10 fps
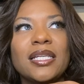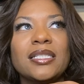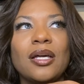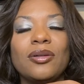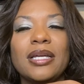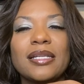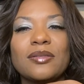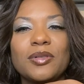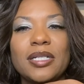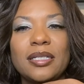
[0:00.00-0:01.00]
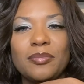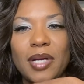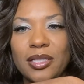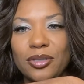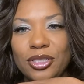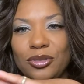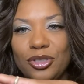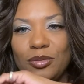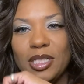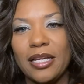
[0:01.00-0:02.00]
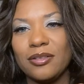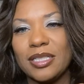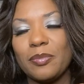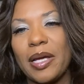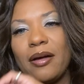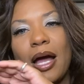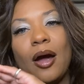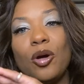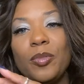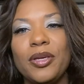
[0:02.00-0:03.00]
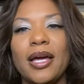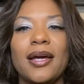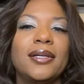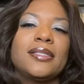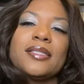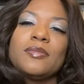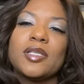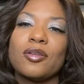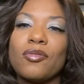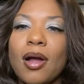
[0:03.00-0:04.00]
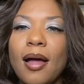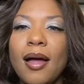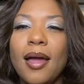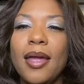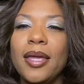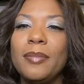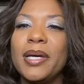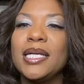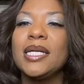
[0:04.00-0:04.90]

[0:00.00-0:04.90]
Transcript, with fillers: So that's what my little YouTube channel is about. I hope you guys subscribe.